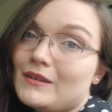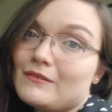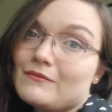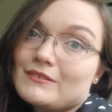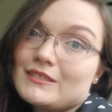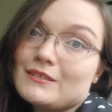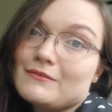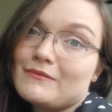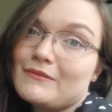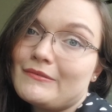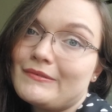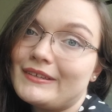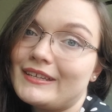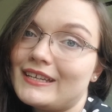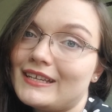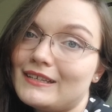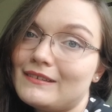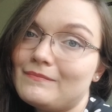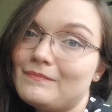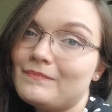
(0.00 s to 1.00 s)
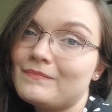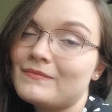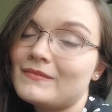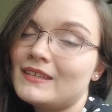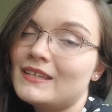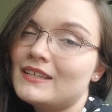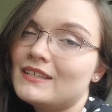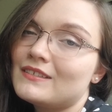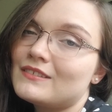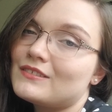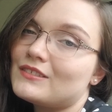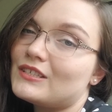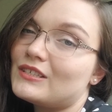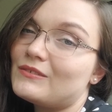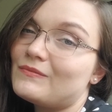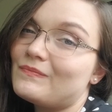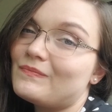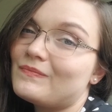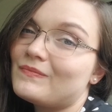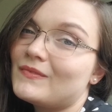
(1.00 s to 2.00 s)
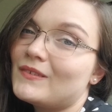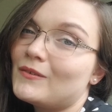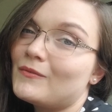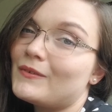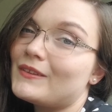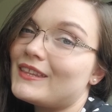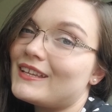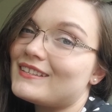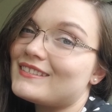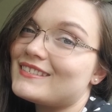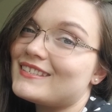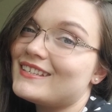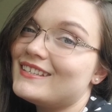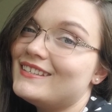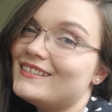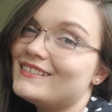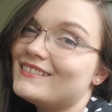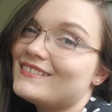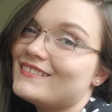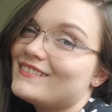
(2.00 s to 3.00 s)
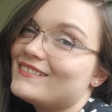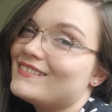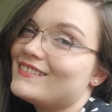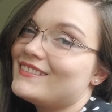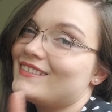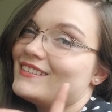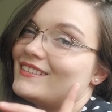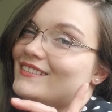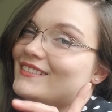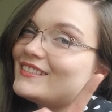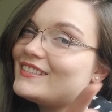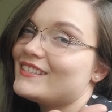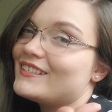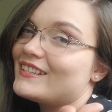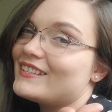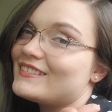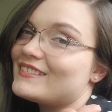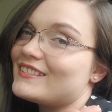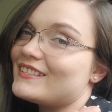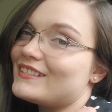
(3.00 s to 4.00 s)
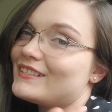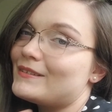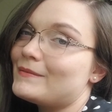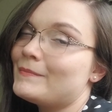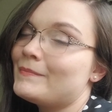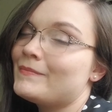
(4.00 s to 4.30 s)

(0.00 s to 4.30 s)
we'll see what we get. So with that said, see you guys later.